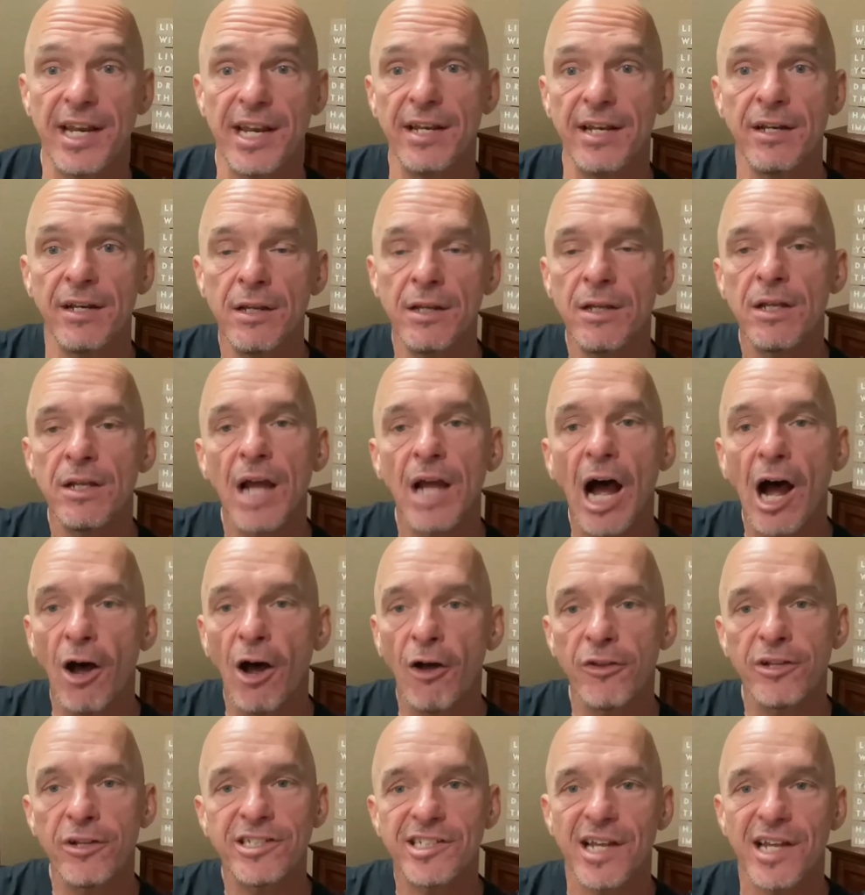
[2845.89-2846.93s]
And all
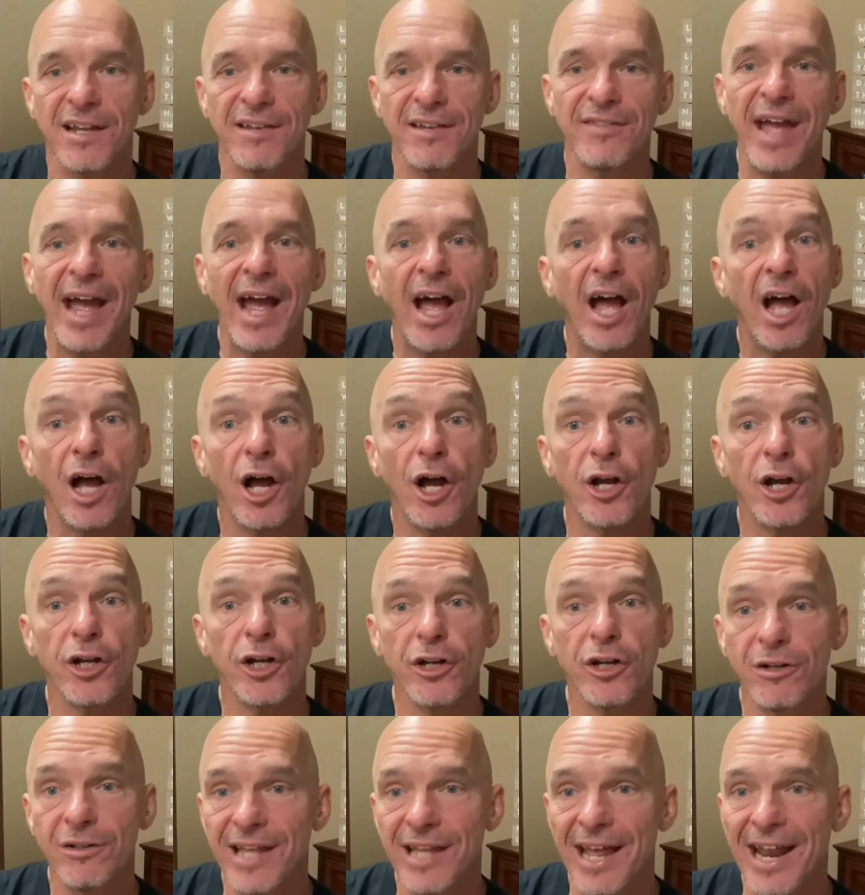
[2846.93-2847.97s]
of a sudden, that
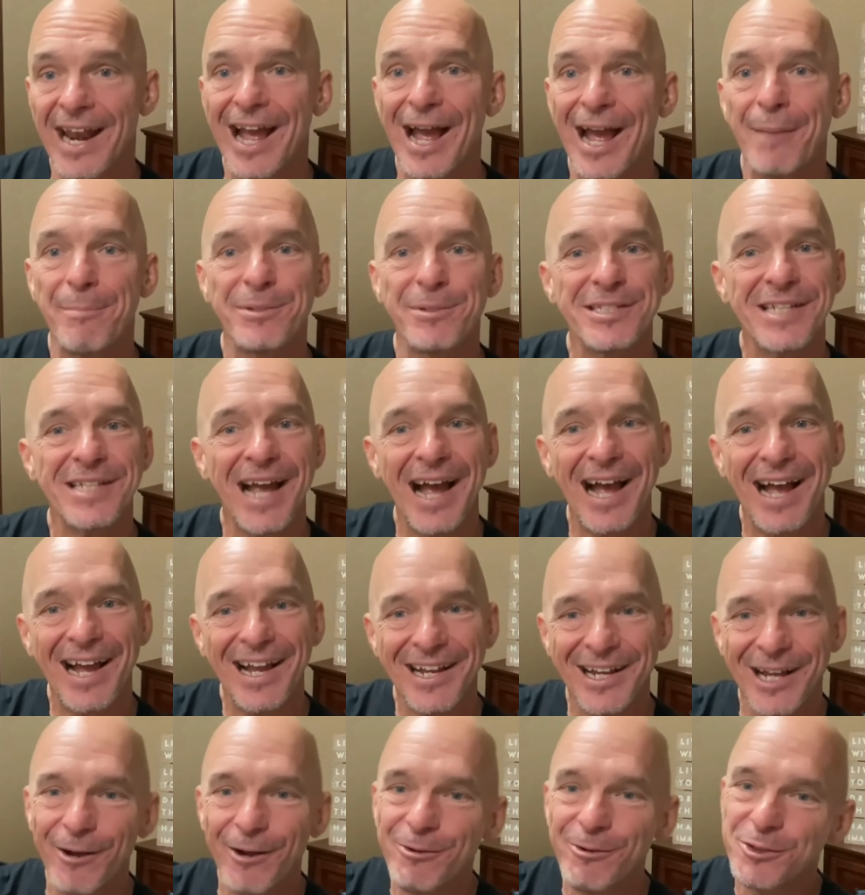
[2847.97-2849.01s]
hunger, that
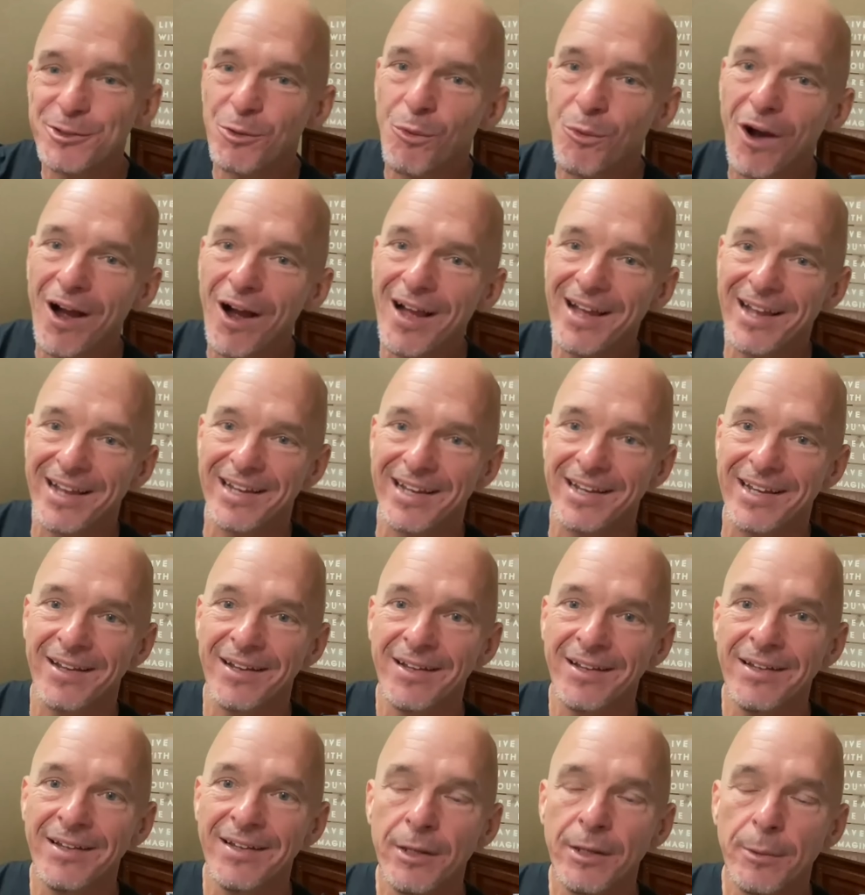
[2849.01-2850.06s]
appetite goes away
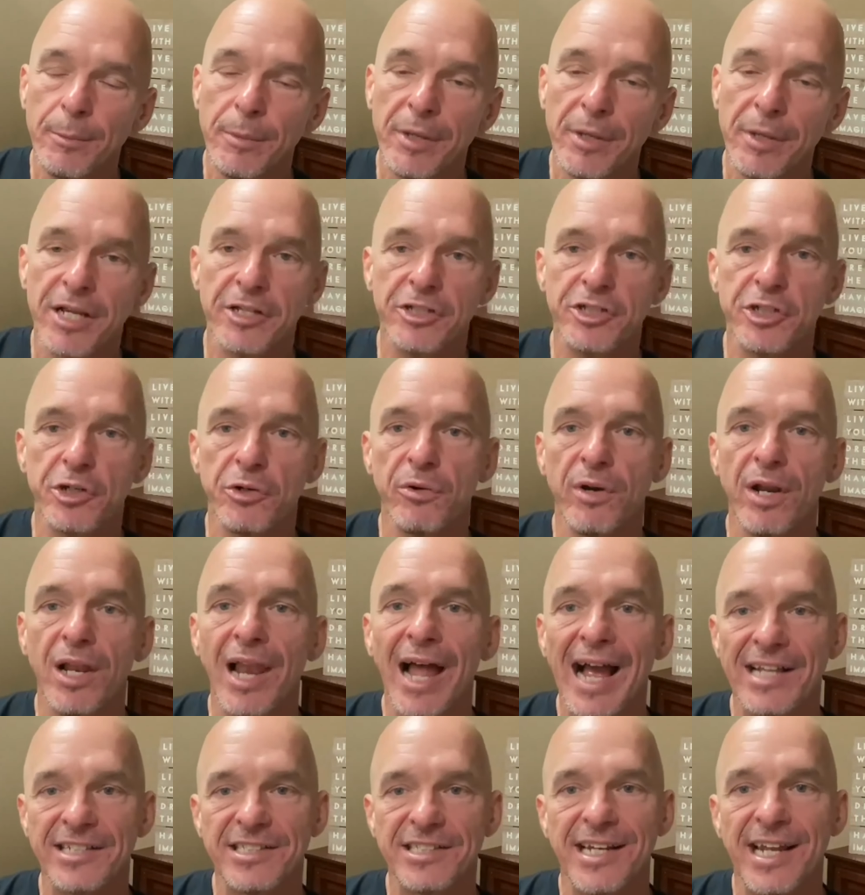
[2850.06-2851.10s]
because you're
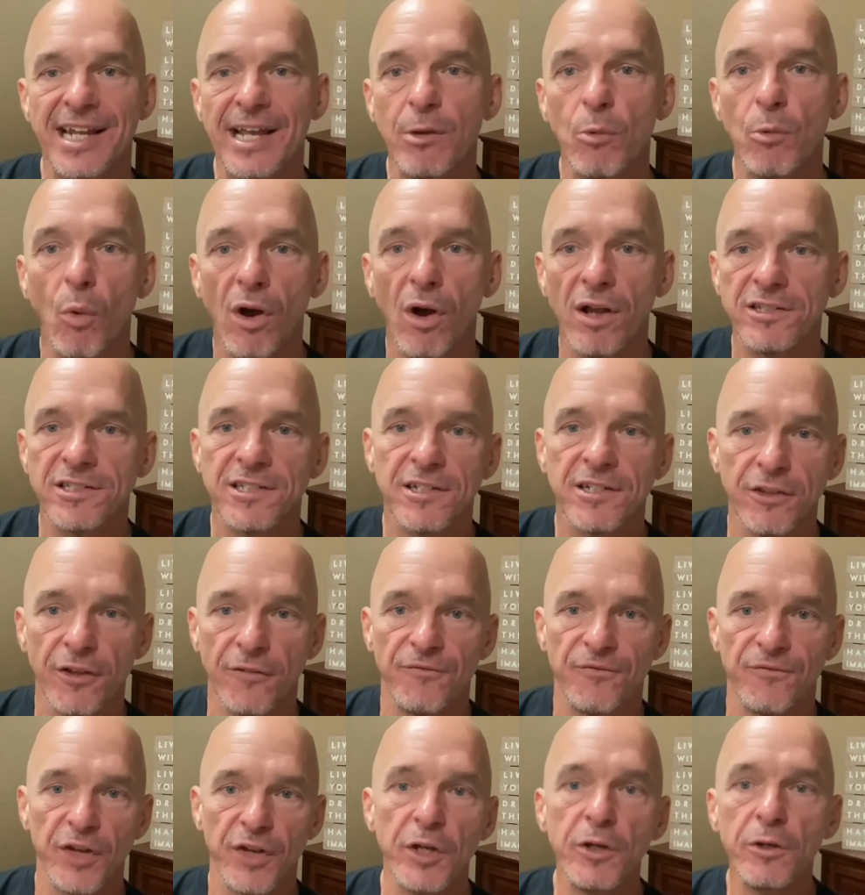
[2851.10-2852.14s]
realizing it wasn't the
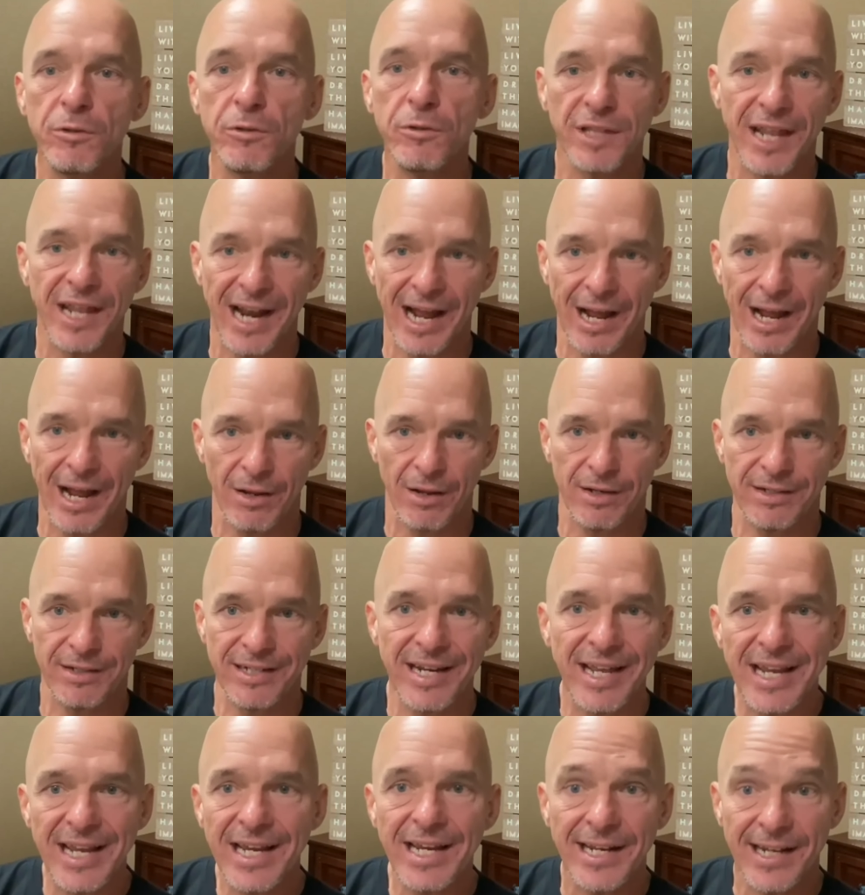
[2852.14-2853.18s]
food that I
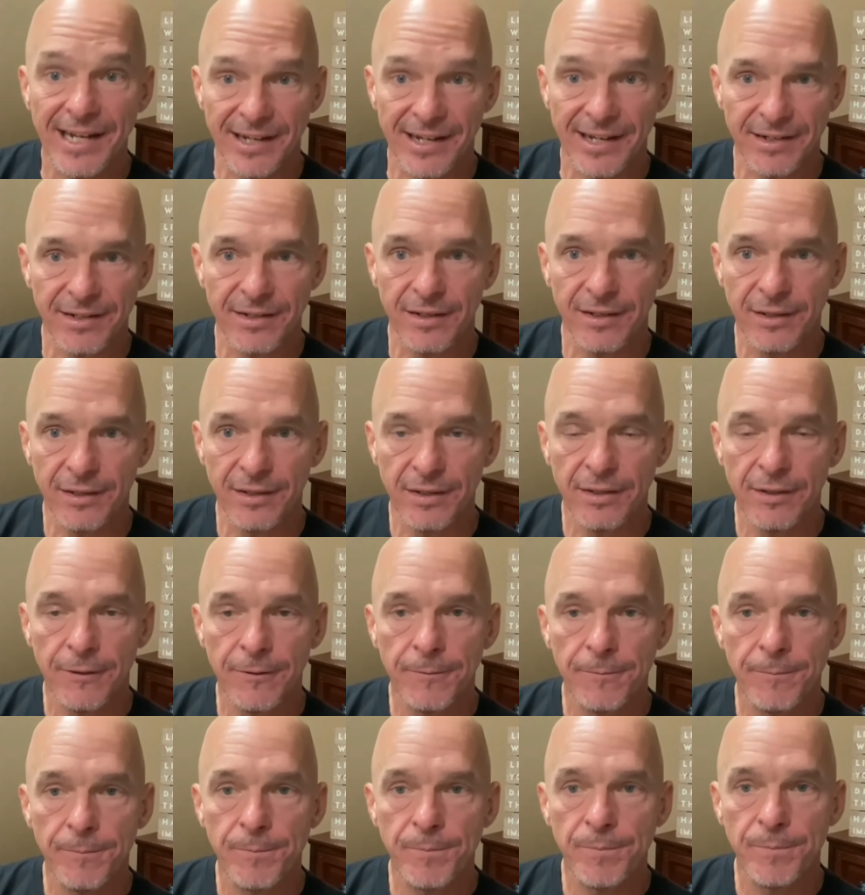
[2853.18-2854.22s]
needed,
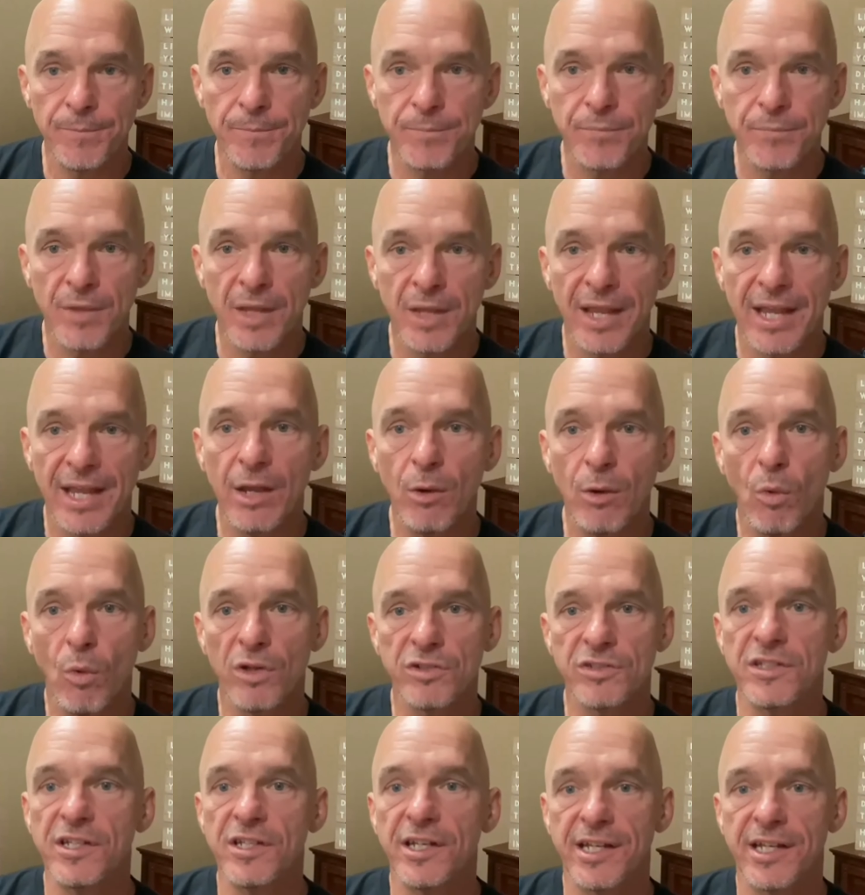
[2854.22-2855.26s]
it
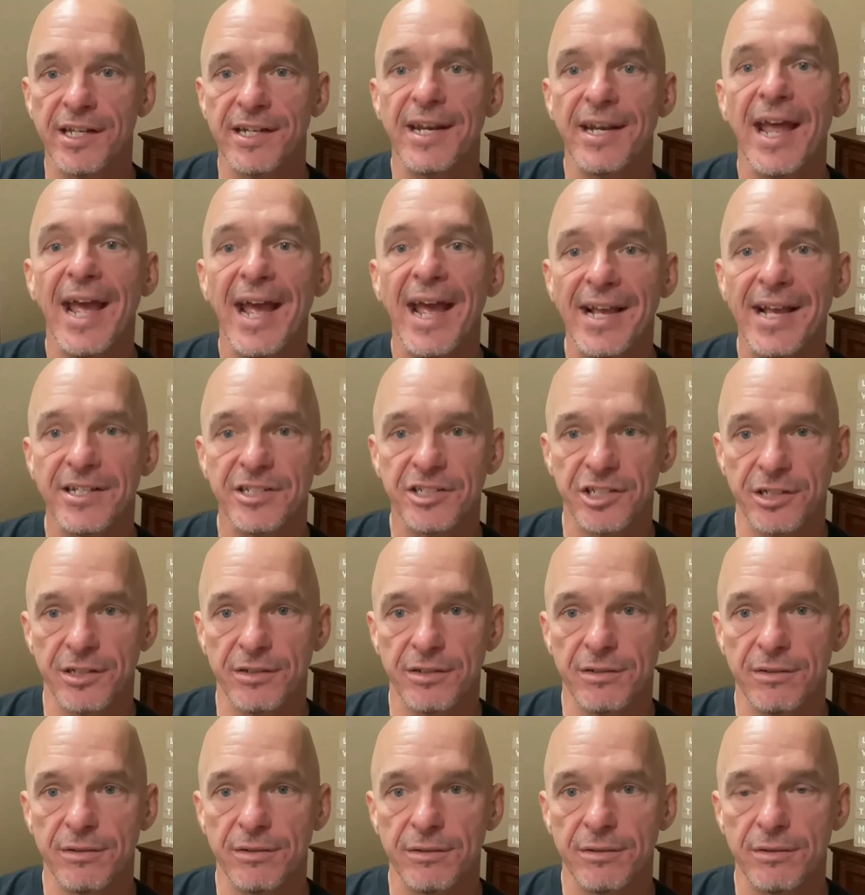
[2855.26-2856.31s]
was the
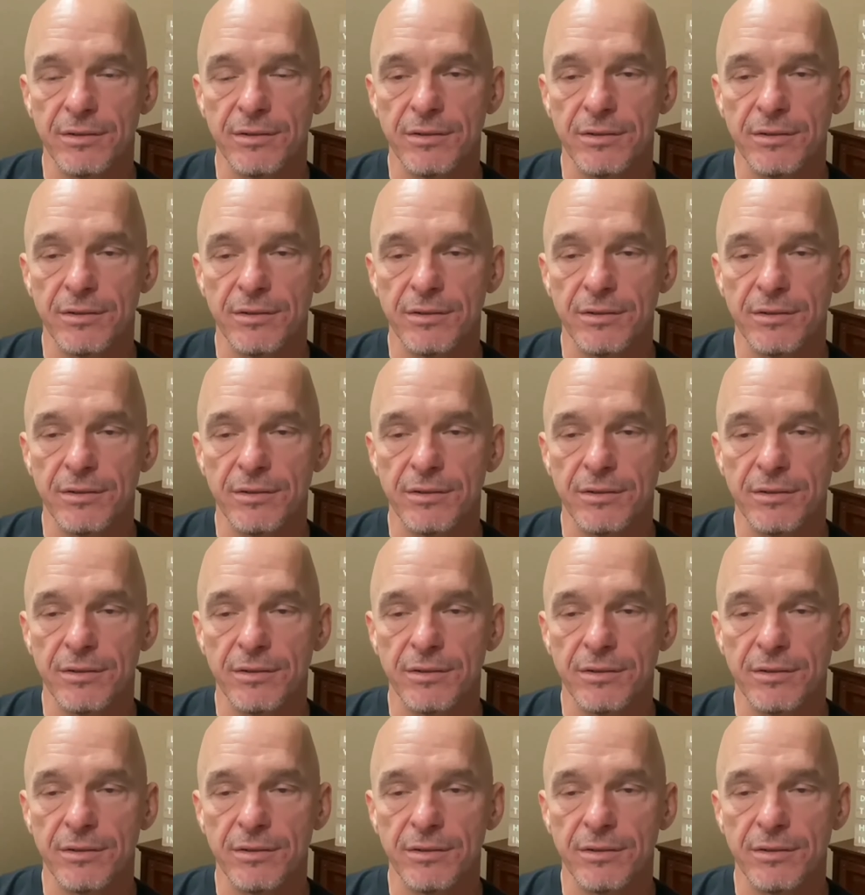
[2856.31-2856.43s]
connection.